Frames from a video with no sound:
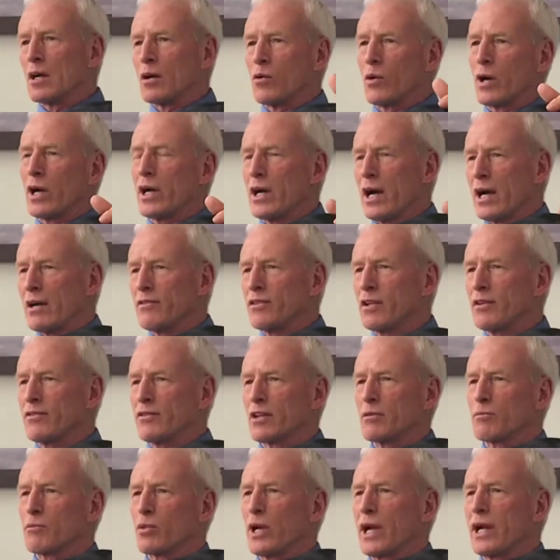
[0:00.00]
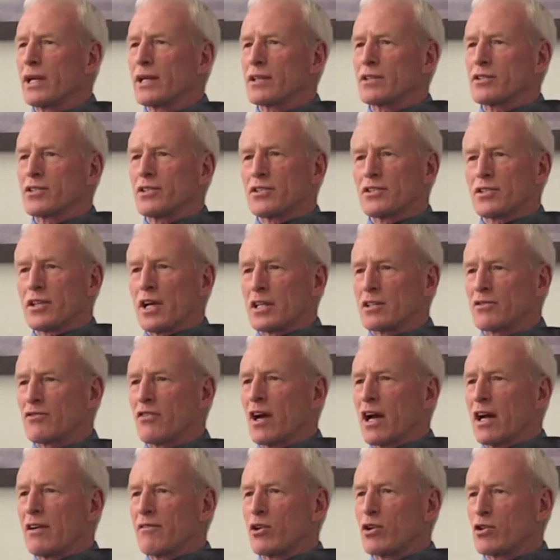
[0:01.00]
Well, I've lived in Brandon since I was
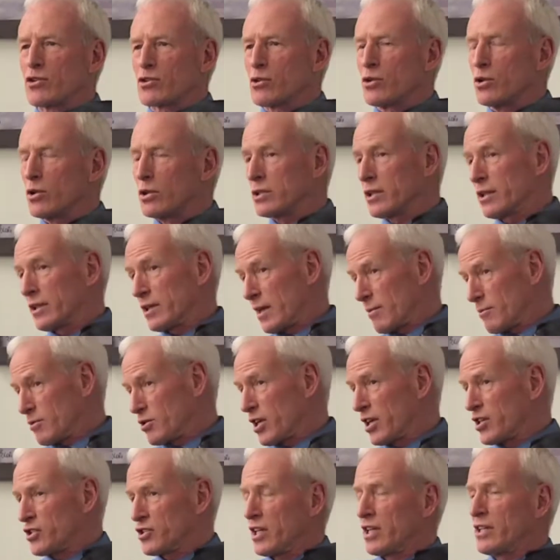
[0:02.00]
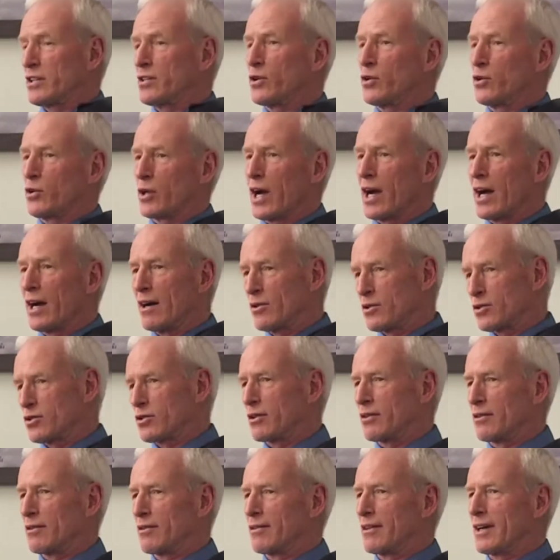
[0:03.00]
five years old, and I'm 62 now,
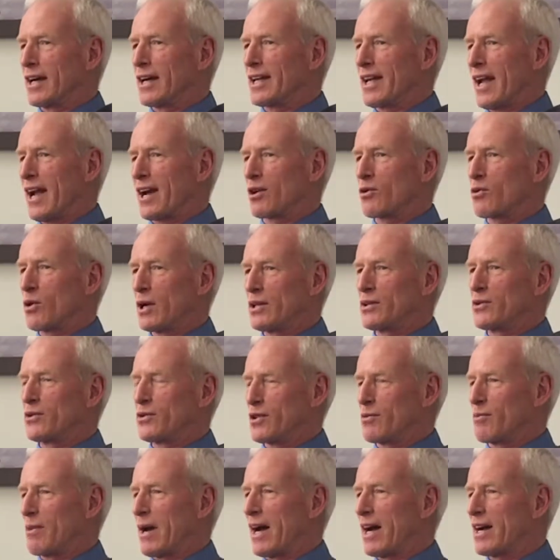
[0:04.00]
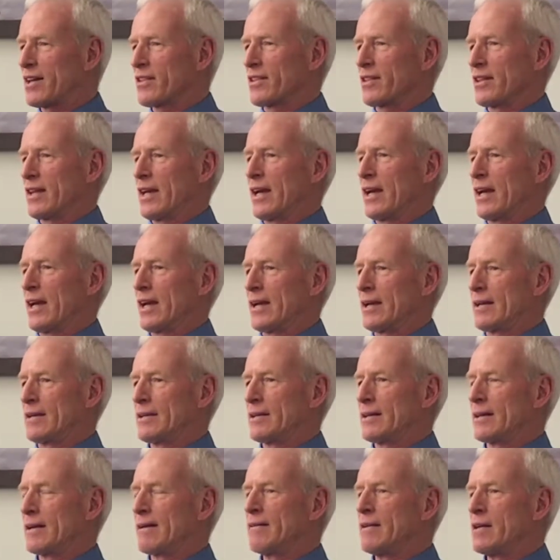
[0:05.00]
so I can't quite do the math.
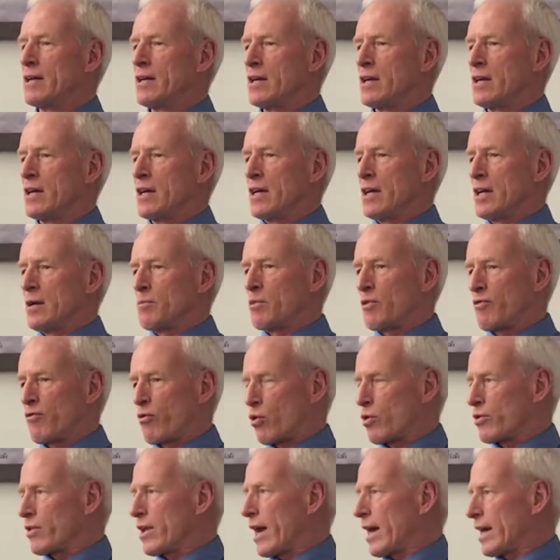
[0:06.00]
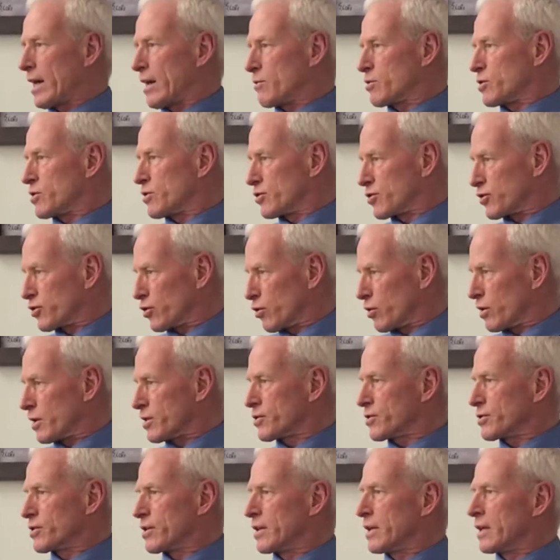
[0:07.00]
And uh, before that, I was in
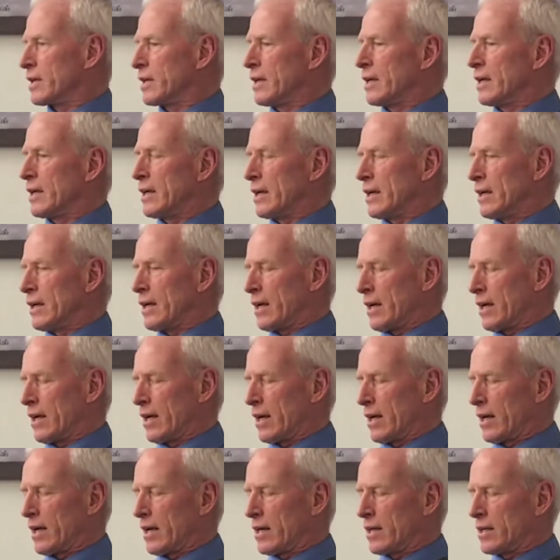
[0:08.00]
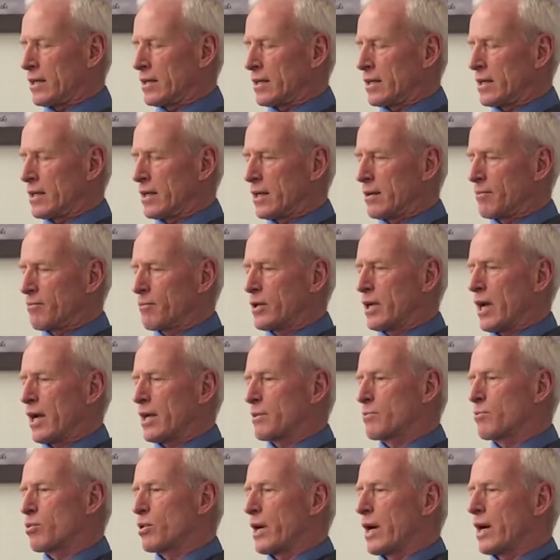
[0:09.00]
Souris, and I'm um,
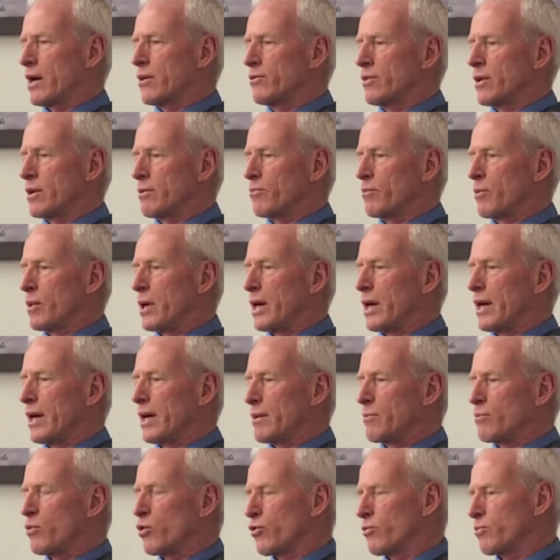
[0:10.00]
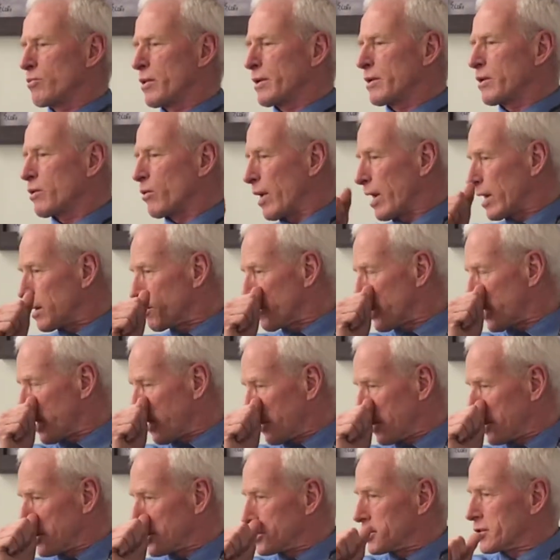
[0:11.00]
kind of proud that my both my
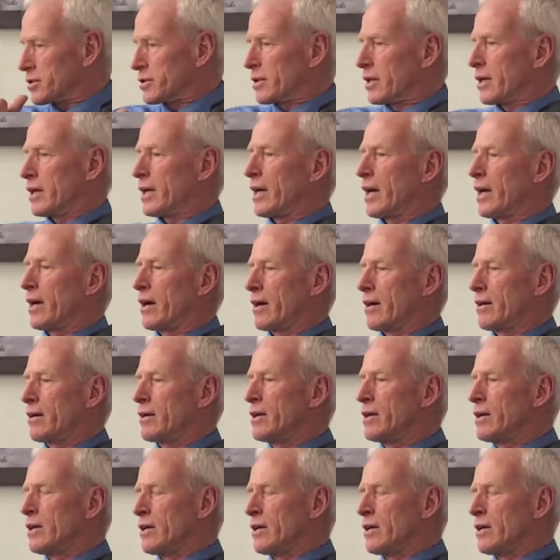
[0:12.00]
grandparents uh,